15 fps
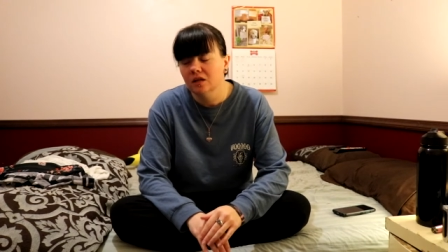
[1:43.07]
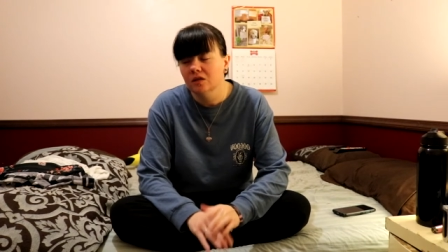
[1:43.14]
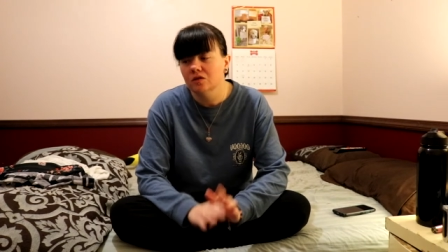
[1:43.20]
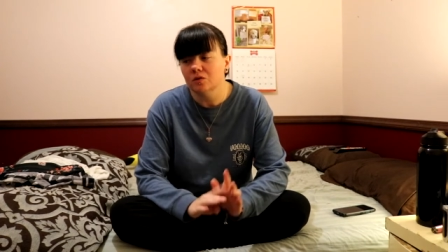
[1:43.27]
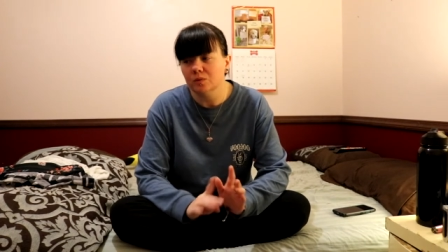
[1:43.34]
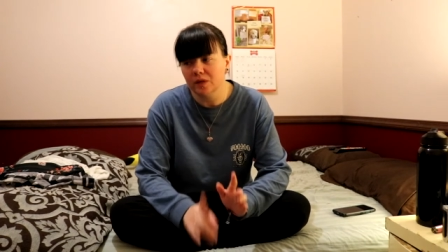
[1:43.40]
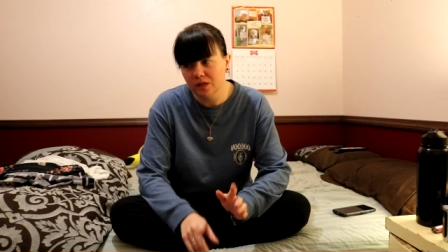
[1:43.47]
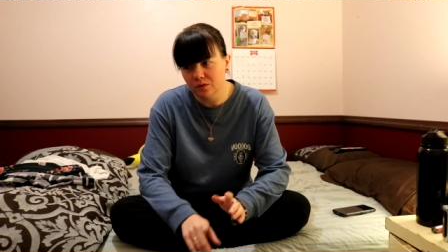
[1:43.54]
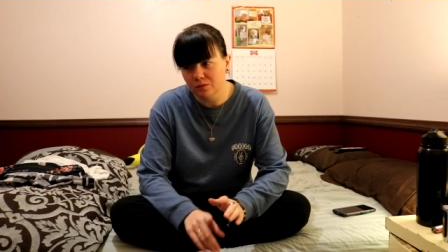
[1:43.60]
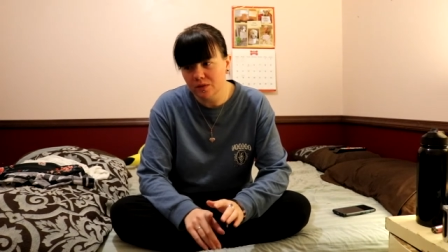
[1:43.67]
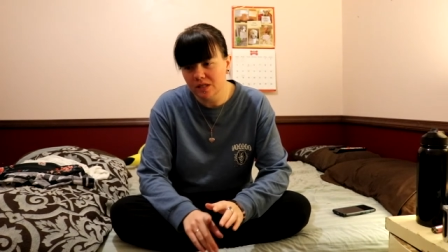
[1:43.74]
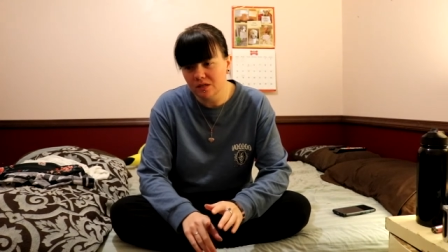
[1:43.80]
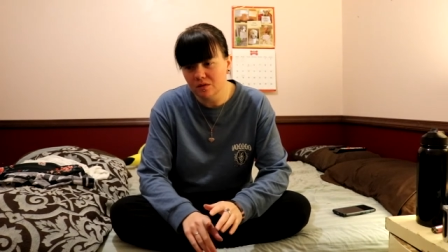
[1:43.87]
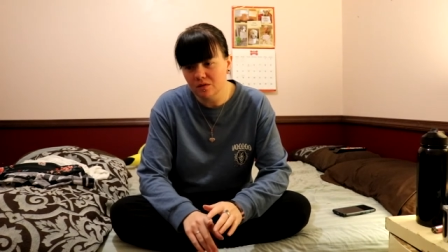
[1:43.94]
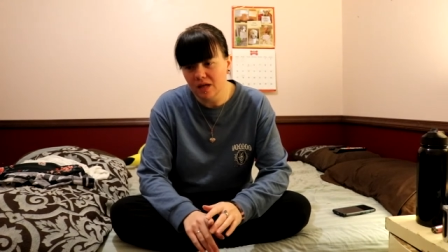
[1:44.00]
So we're going to
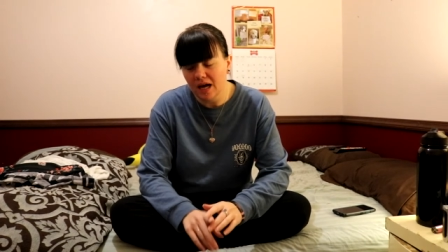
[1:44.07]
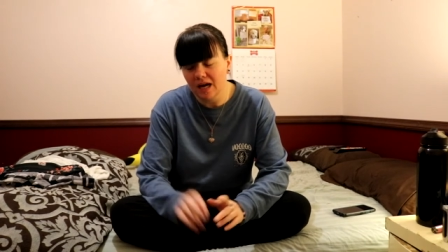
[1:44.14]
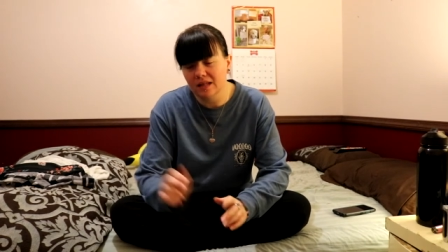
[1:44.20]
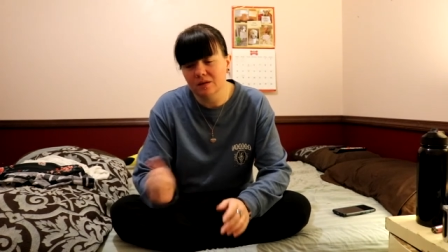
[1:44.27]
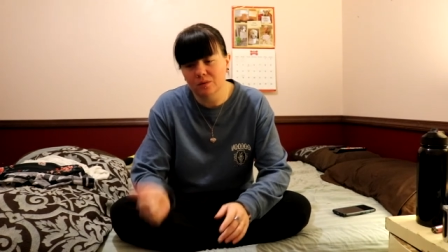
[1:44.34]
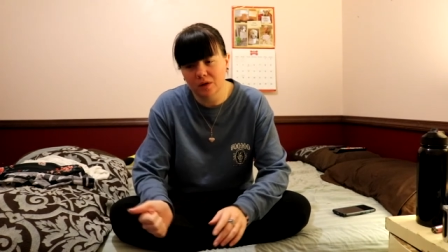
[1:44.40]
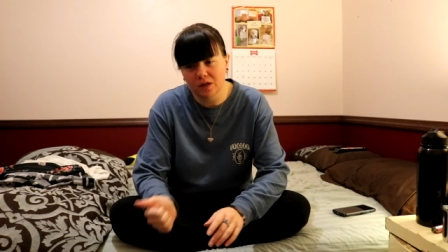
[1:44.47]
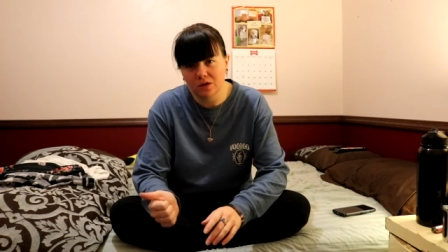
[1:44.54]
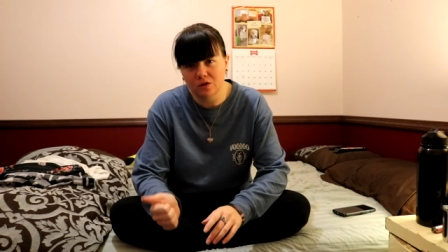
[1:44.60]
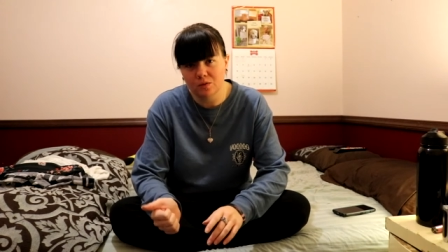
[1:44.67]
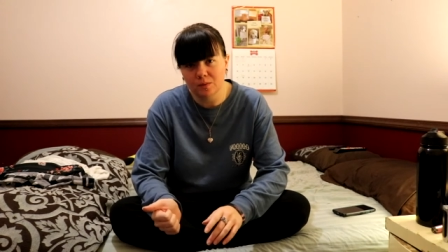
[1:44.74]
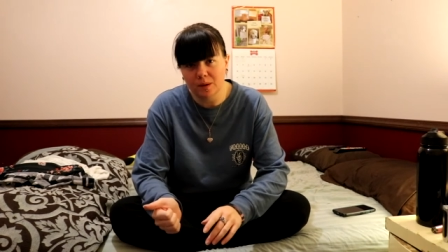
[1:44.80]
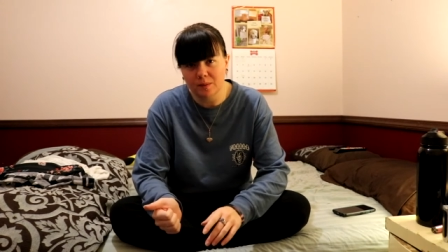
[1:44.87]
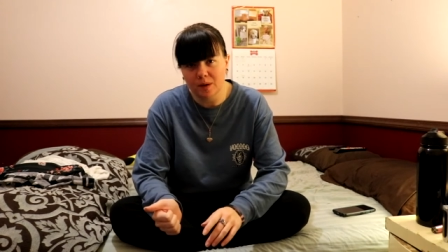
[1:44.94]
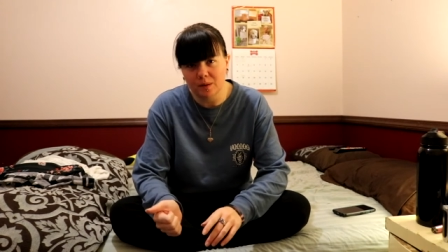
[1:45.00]
redo that, and then we're going to do
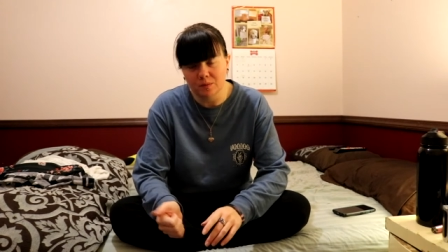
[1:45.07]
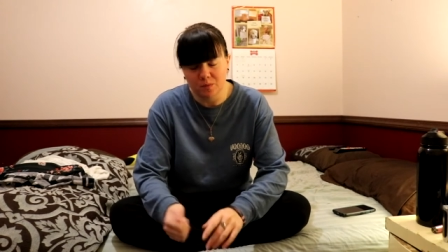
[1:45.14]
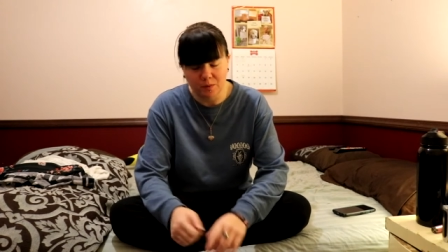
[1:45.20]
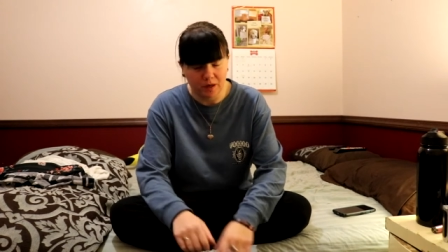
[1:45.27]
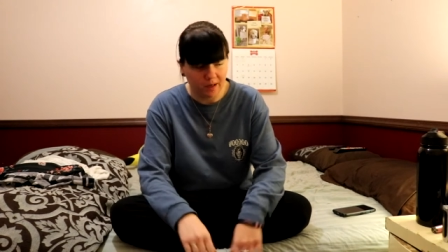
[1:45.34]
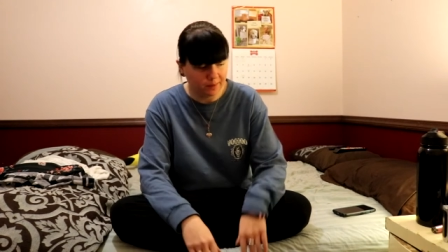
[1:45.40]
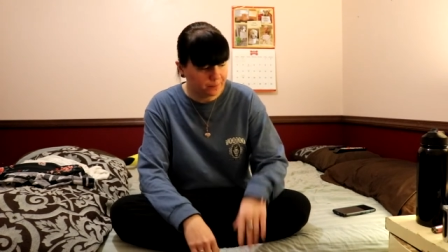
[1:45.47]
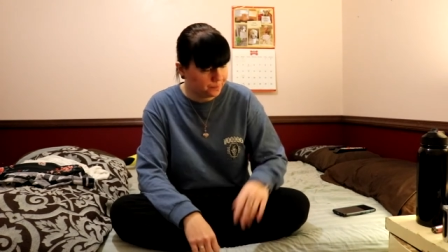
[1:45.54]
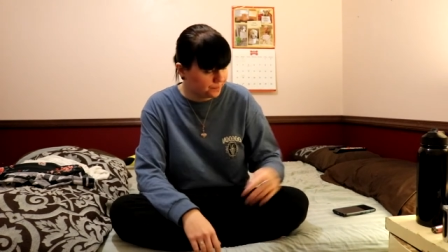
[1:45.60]
my mom's part.